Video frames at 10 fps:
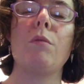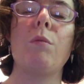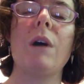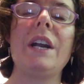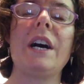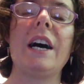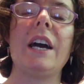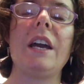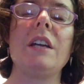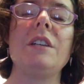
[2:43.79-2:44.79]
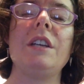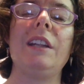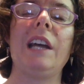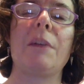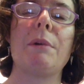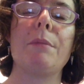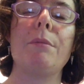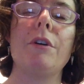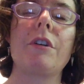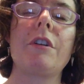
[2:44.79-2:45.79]
what I did like about the
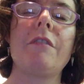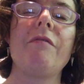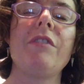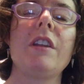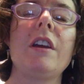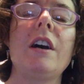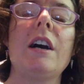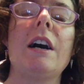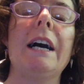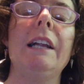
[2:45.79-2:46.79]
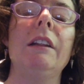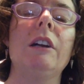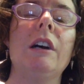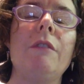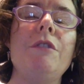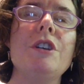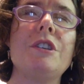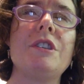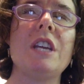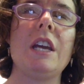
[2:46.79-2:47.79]
book, I loved
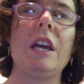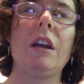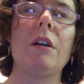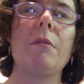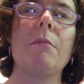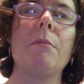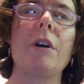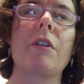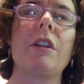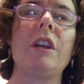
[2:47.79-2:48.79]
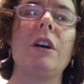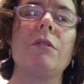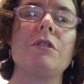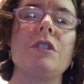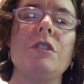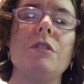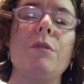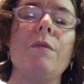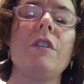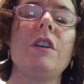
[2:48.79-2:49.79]
seeing Margaret d'Anjou
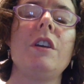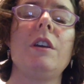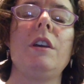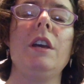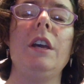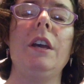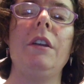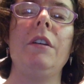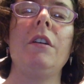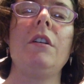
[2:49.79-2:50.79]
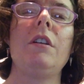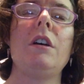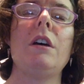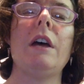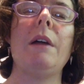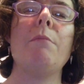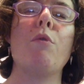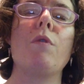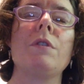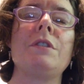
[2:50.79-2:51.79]
in a
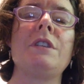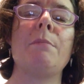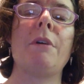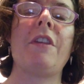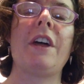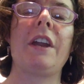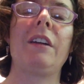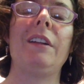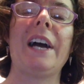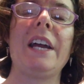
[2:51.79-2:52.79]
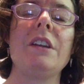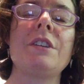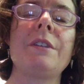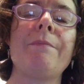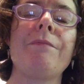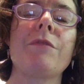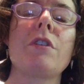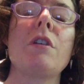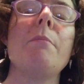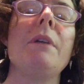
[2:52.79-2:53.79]
more sympathetic light
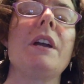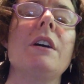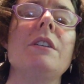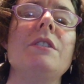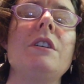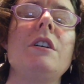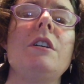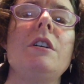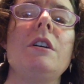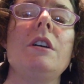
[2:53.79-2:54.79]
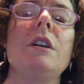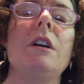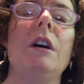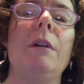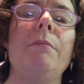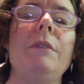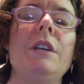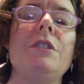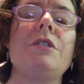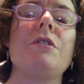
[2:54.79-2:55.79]
because um,
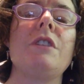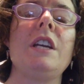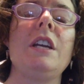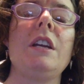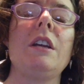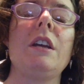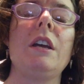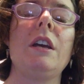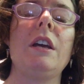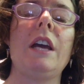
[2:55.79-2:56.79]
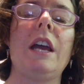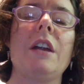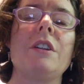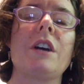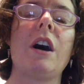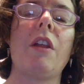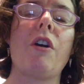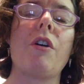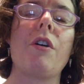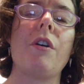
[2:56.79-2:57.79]
history and
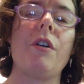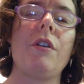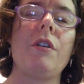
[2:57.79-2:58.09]
other